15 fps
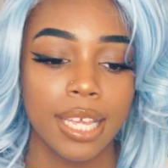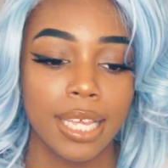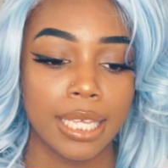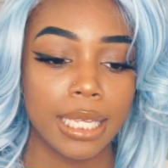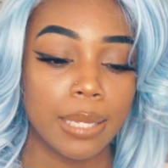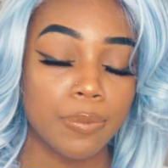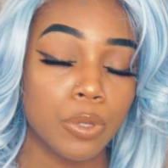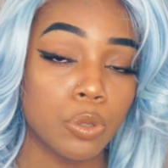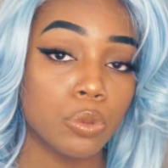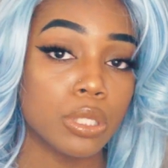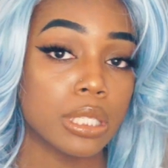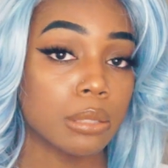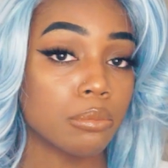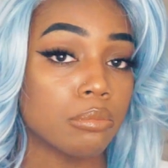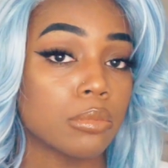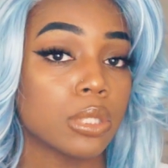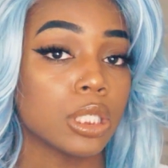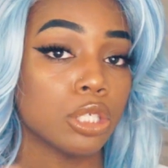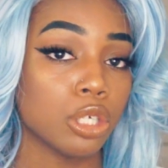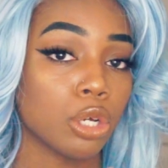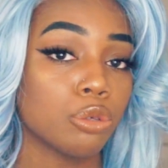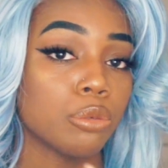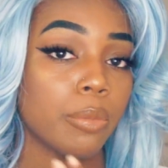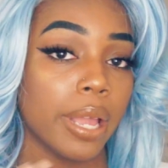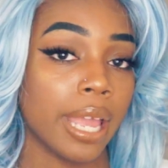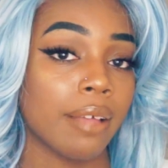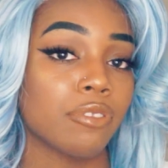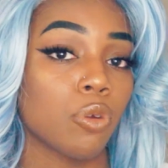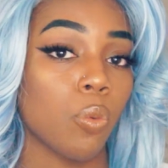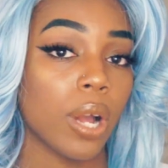give you some, you know, you might
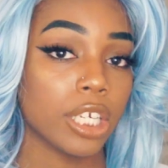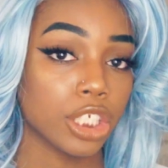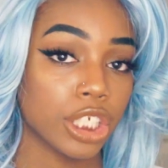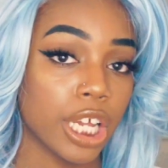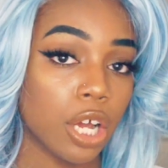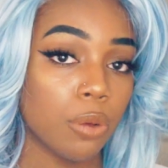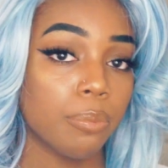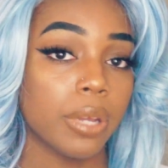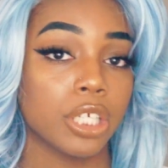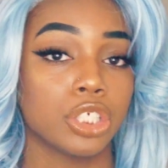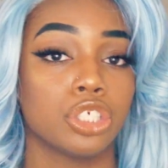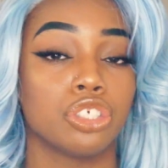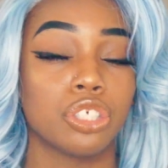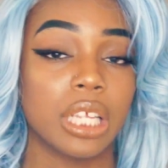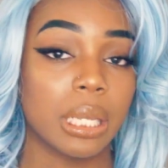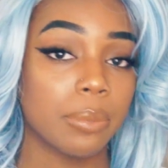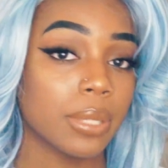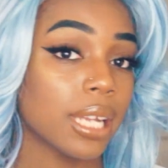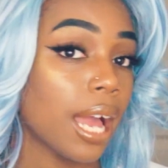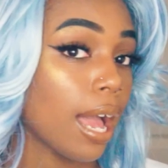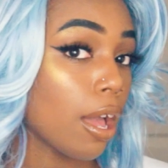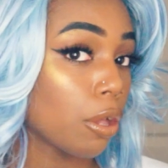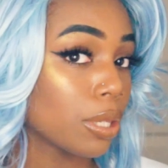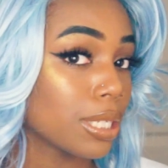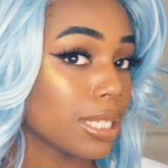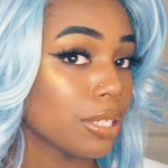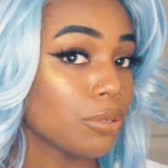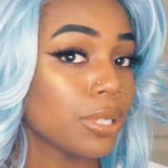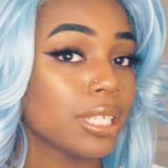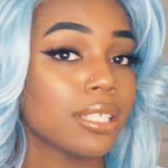have to watch out, make sure you're keeping an eye on this
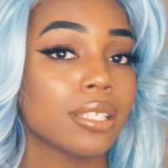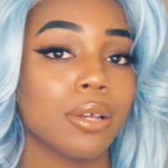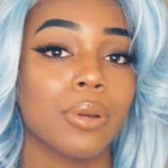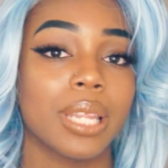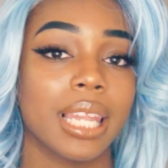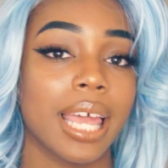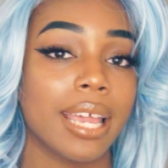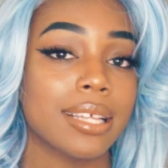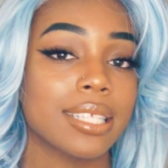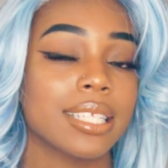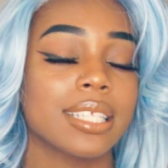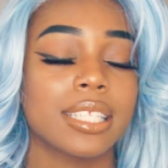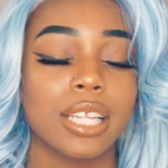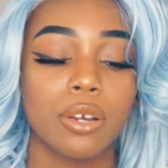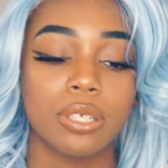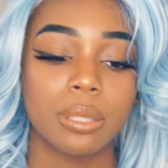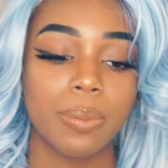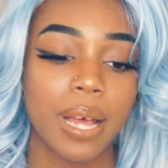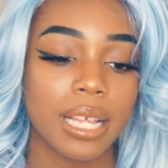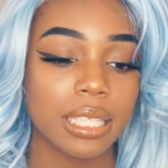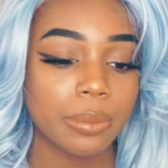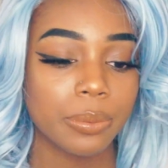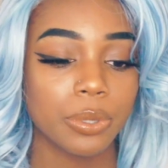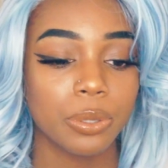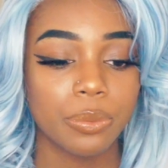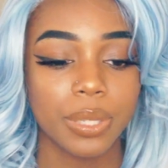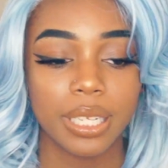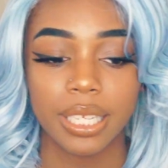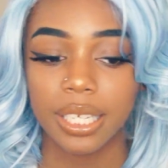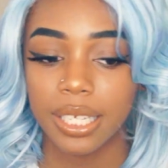unit so it lasts as long as possible.
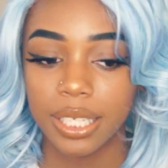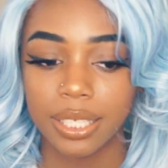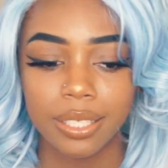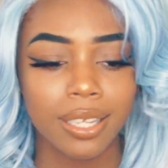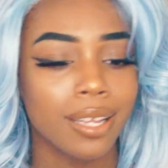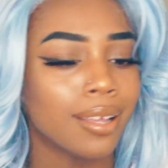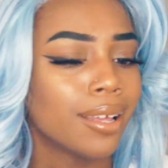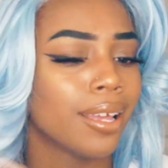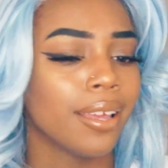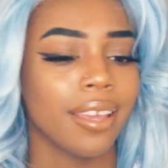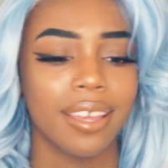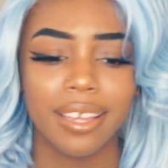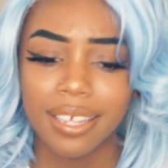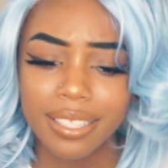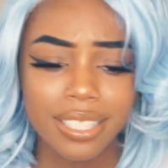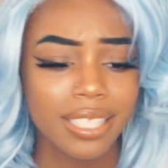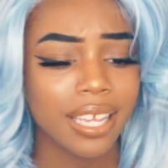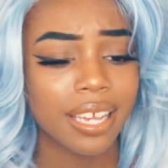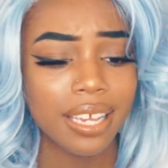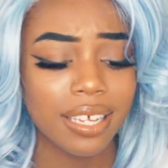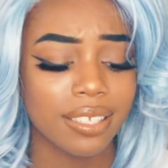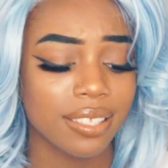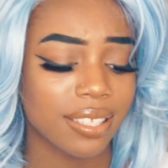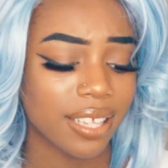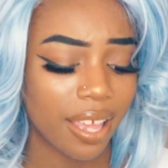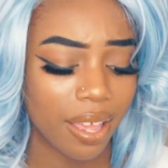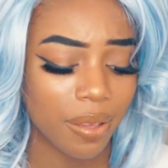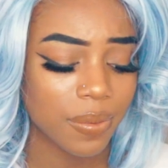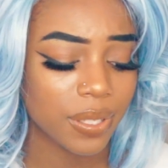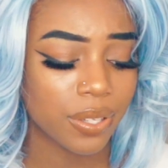But again, it's heat
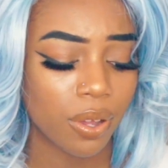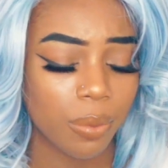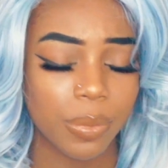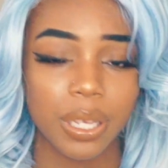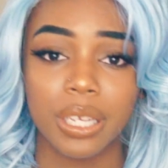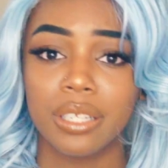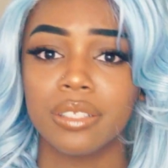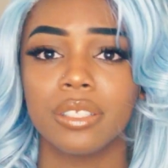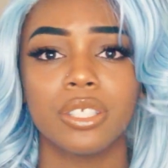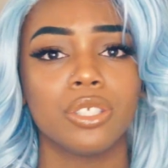safe, so I mean,